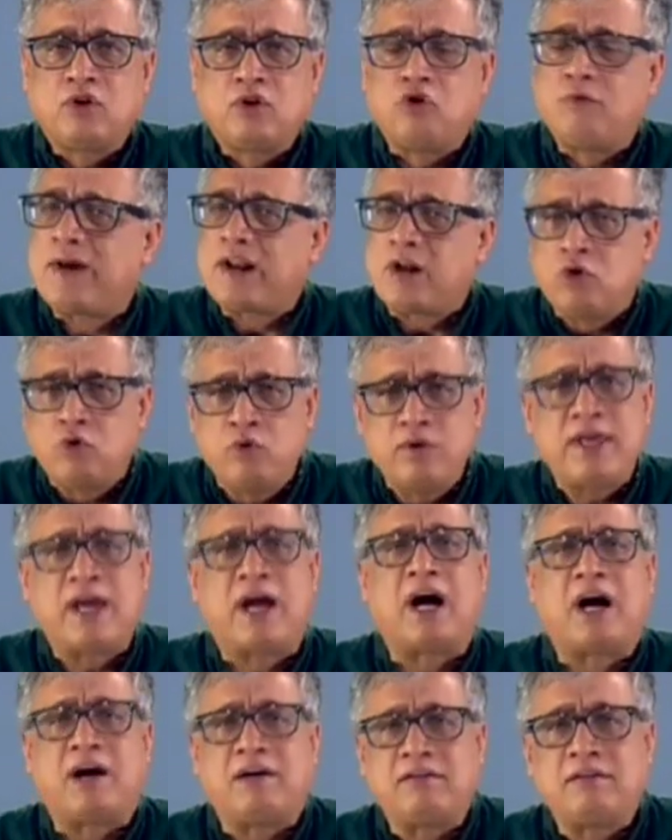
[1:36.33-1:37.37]
no matter who
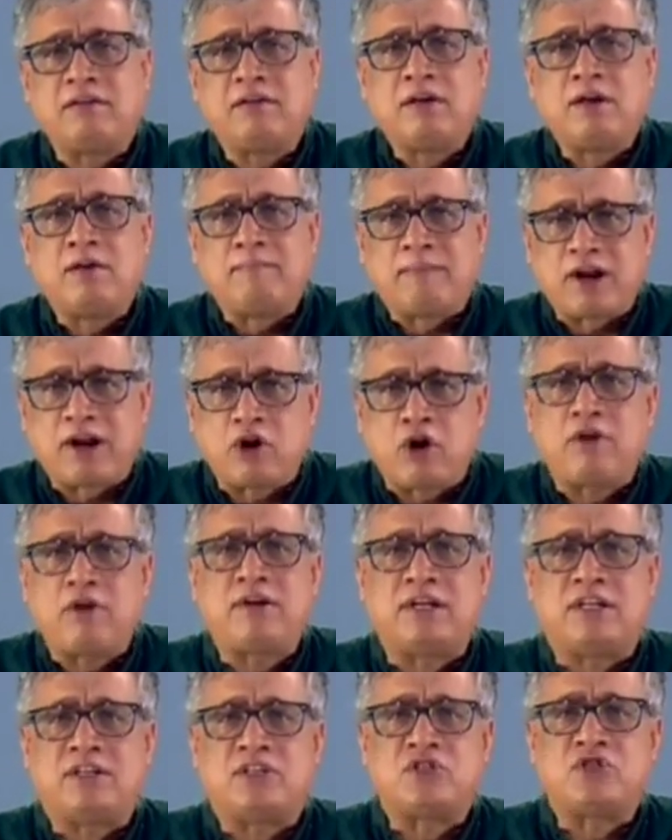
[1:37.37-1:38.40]
they are,
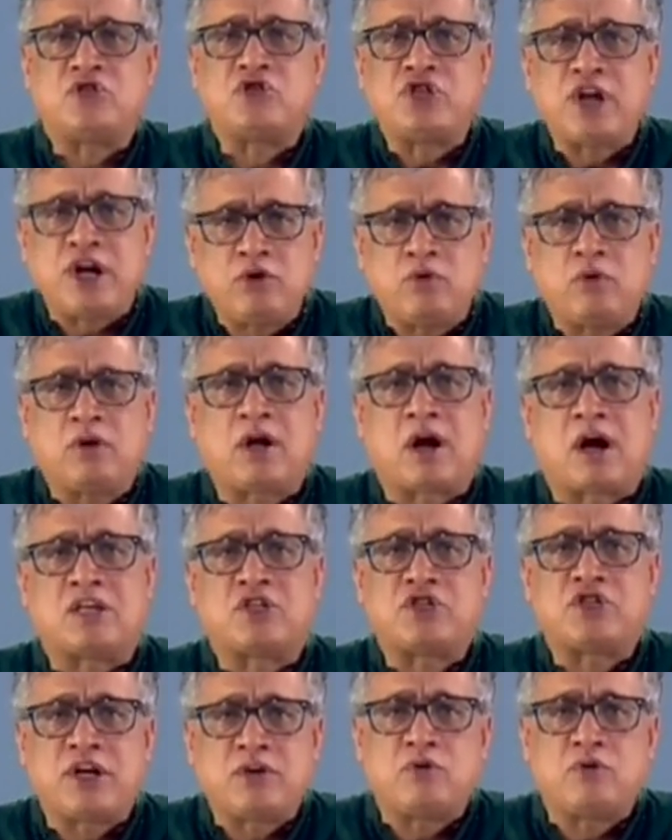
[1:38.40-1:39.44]
minorities, scheduled
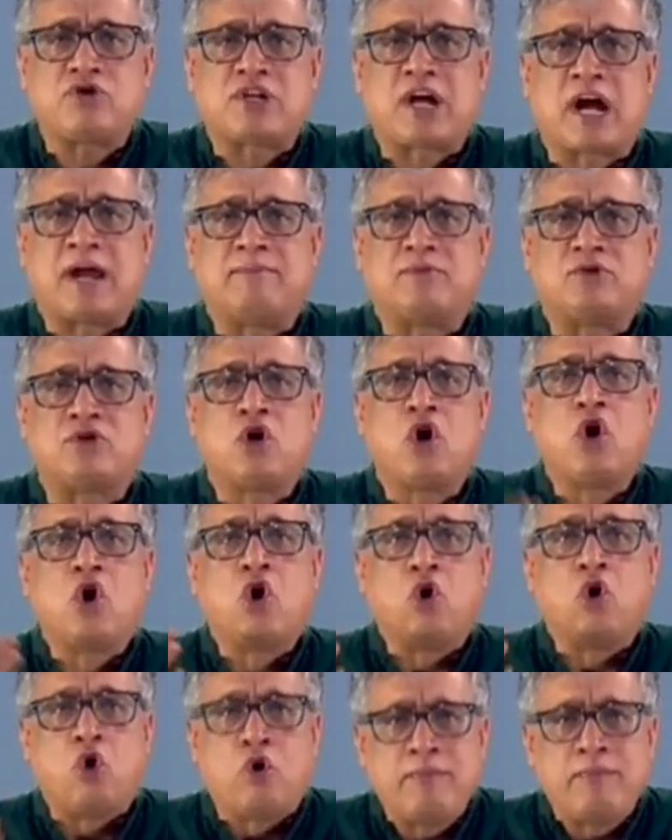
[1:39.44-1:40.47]
castes, scheduled tribes,
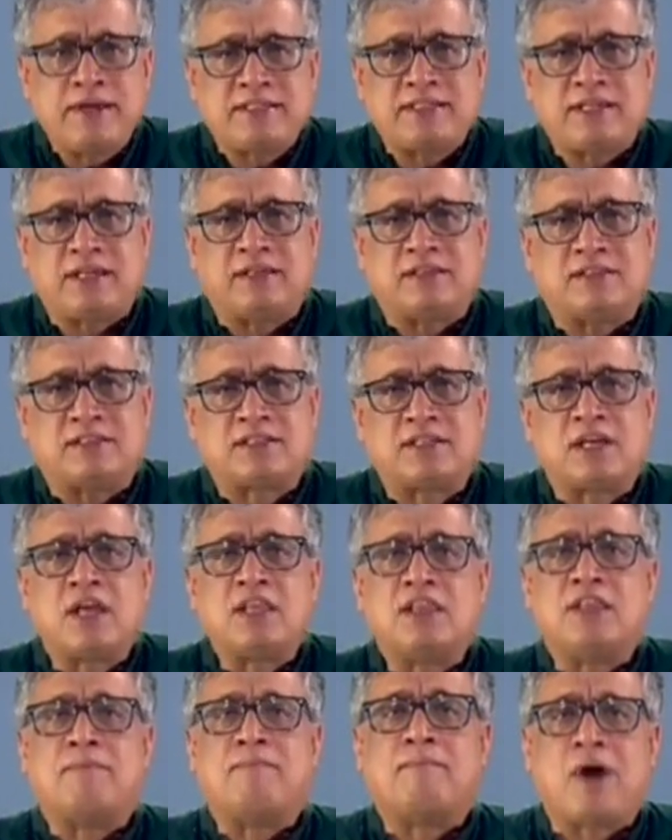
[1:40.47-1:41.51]
OBCs,
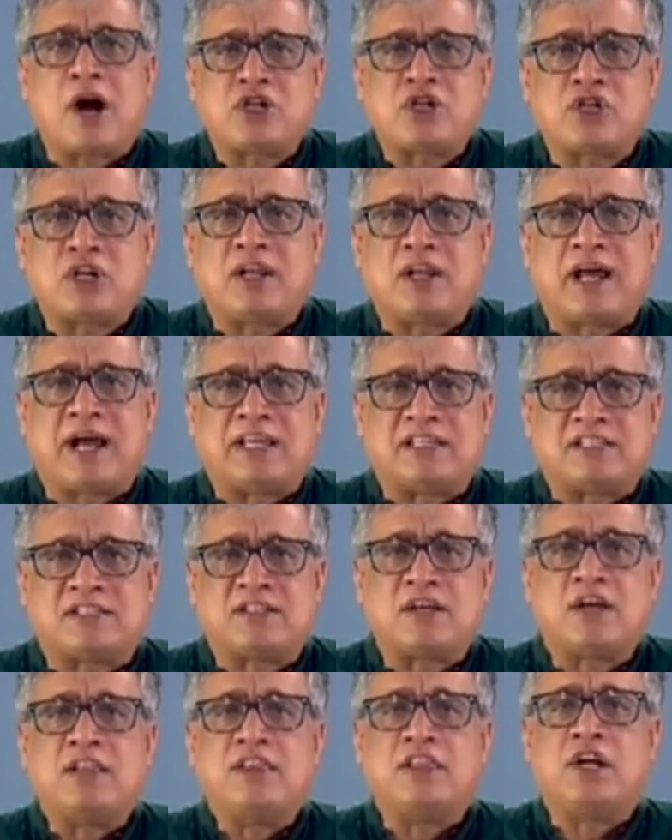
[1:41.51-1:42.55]
the
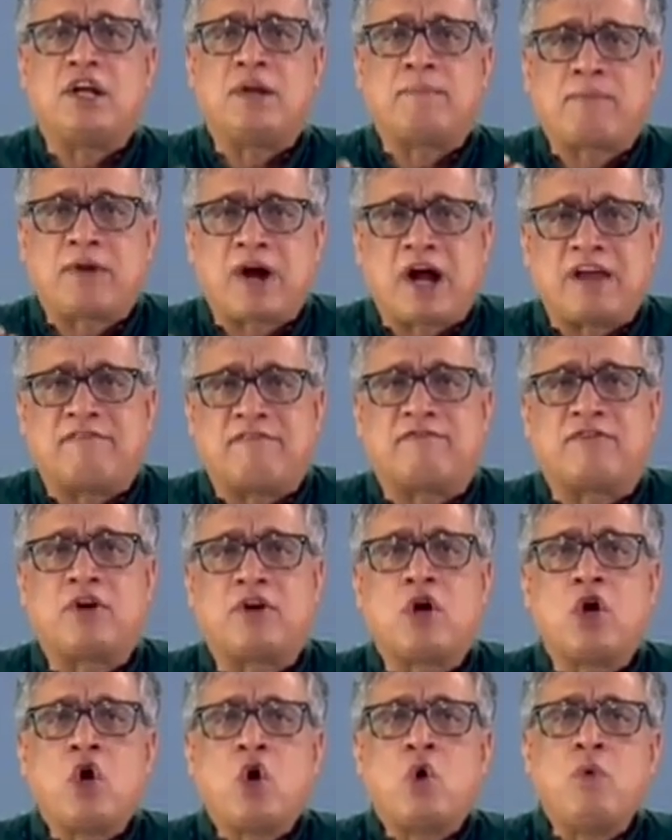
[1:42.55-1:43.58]
marginalized, the deprived.
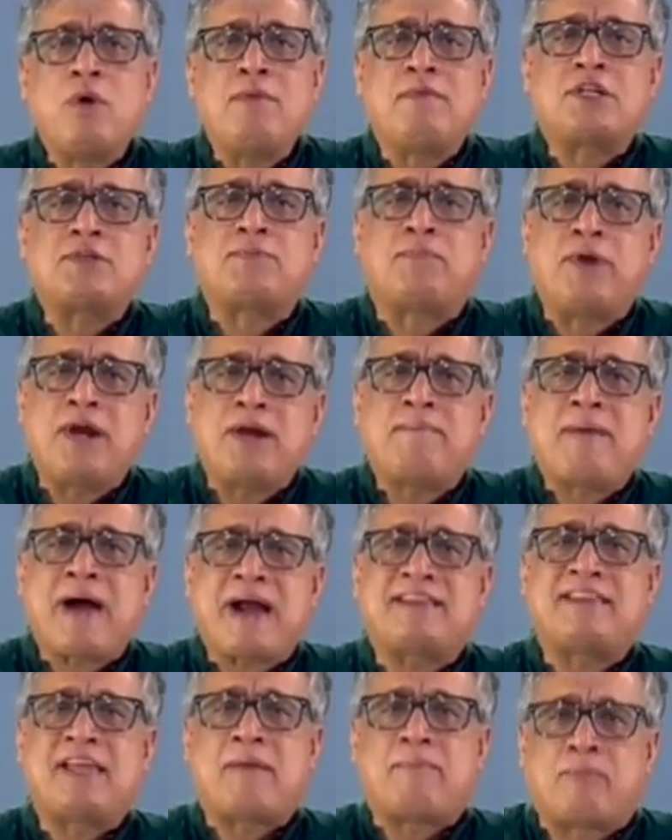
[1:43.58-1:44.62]
We must bring
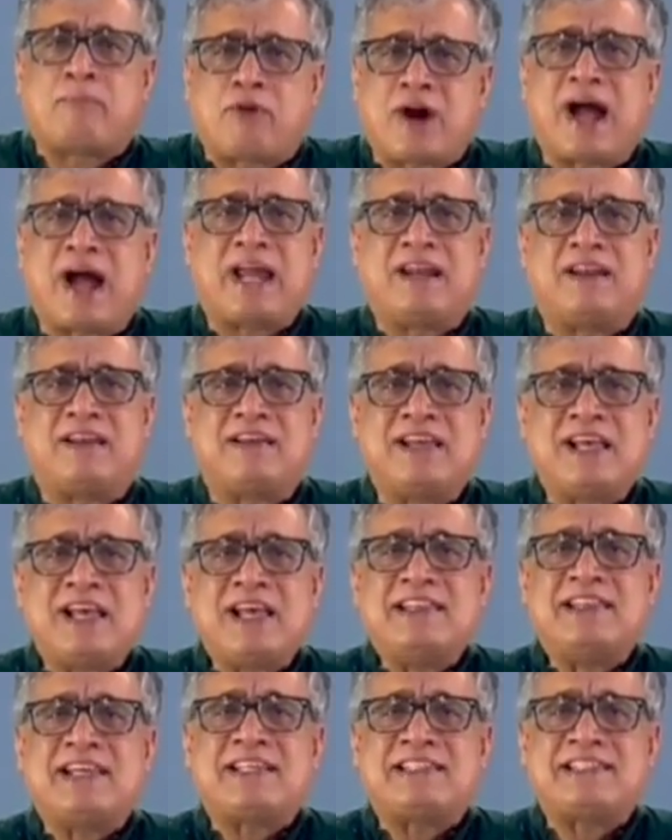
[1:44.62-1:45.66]
back their pride,
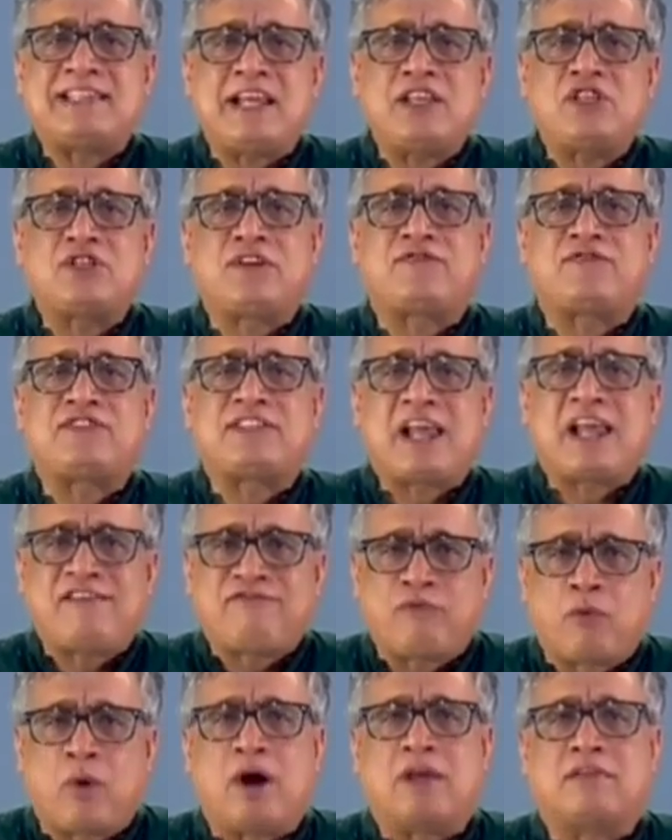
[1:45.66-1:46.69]
their sense of
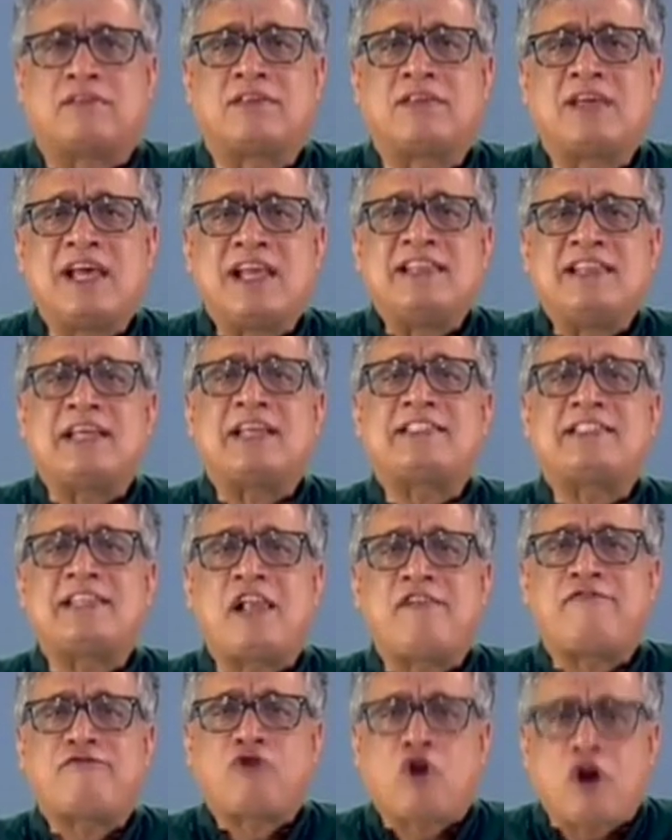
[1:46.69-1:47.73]
self-worth, their
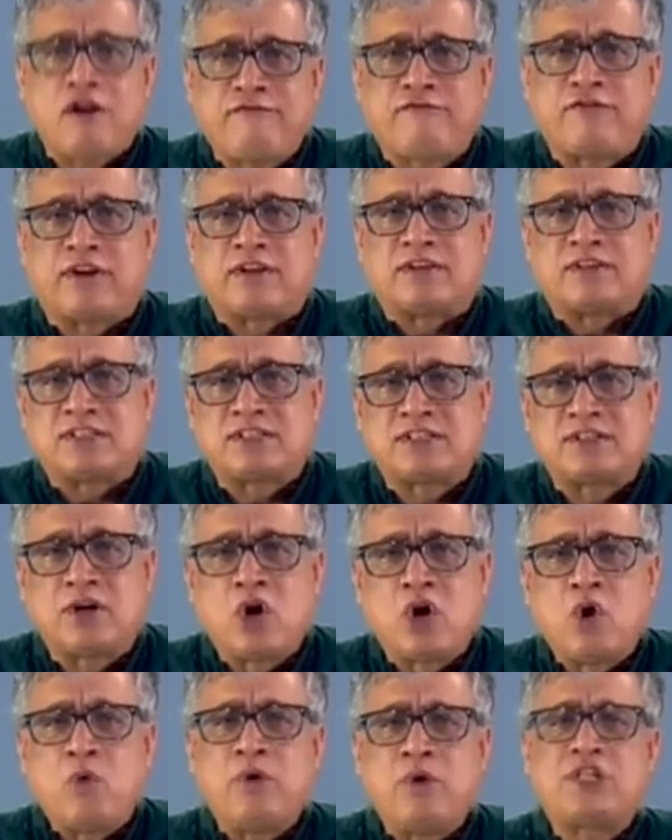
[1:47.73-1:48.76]
self-confidence,
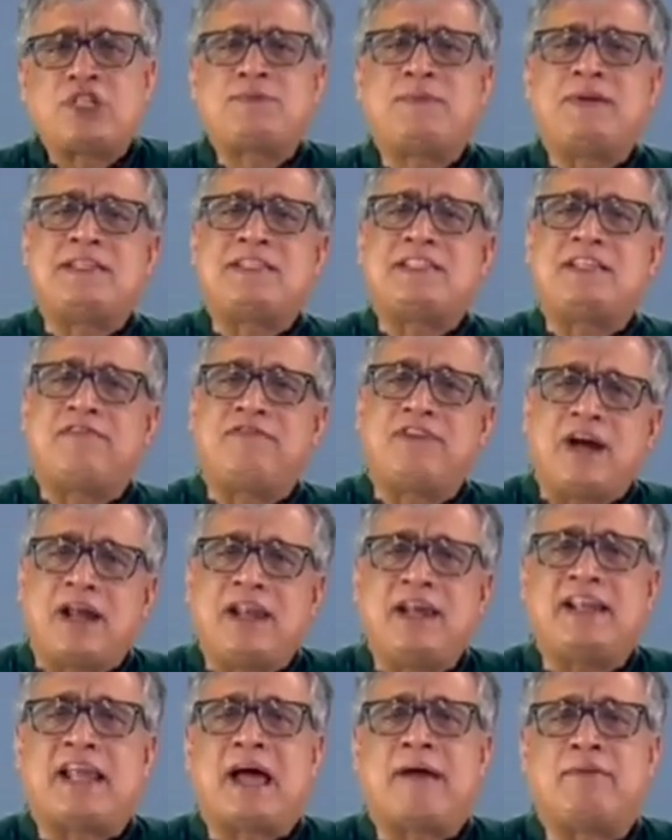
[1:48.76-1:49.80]
which has been
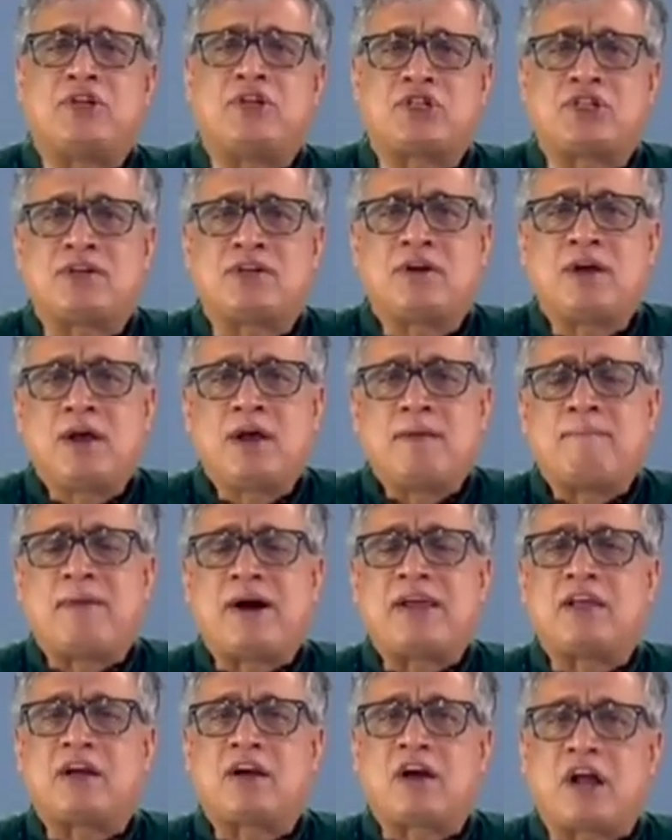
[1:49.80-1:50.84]
severely damaged
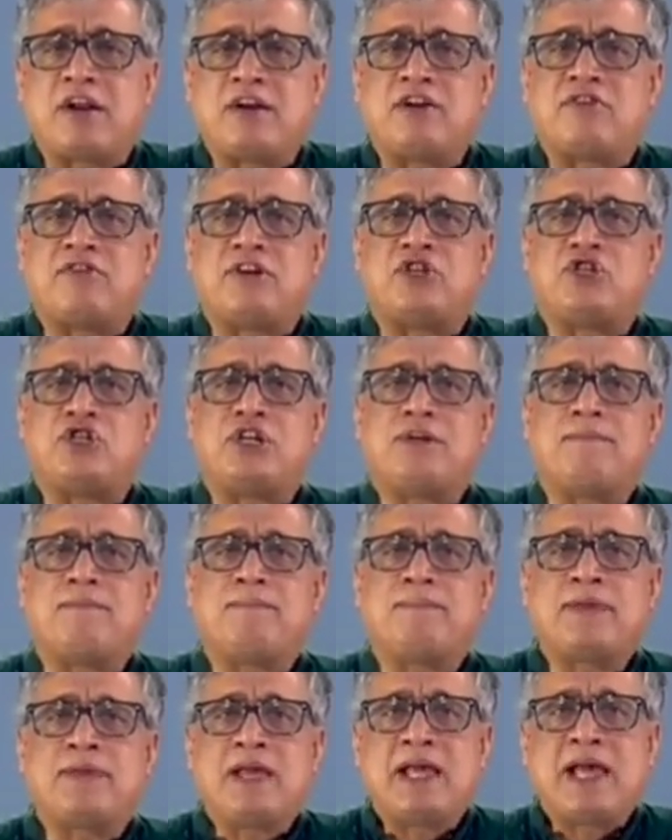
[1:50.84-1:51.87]
by the current
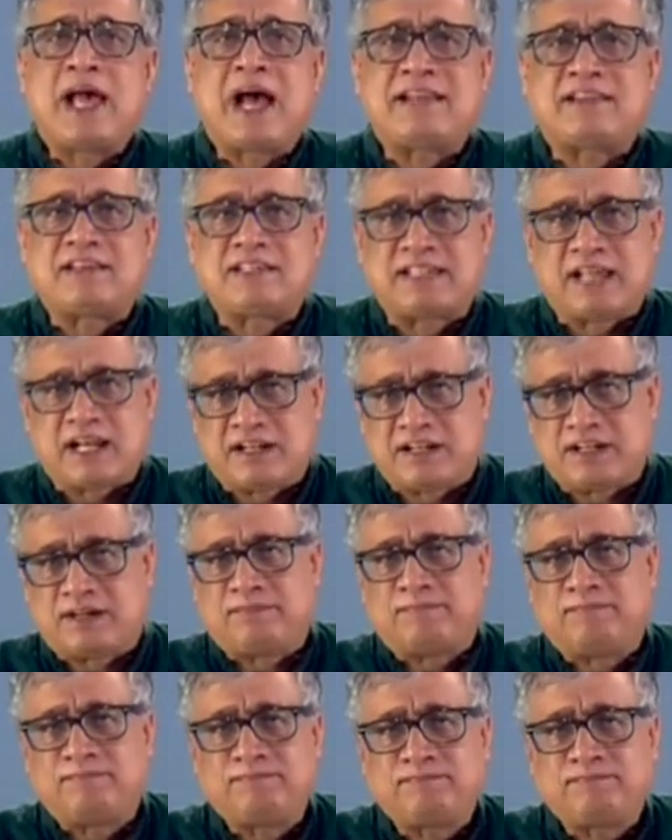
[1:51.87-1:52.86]
regime at the center.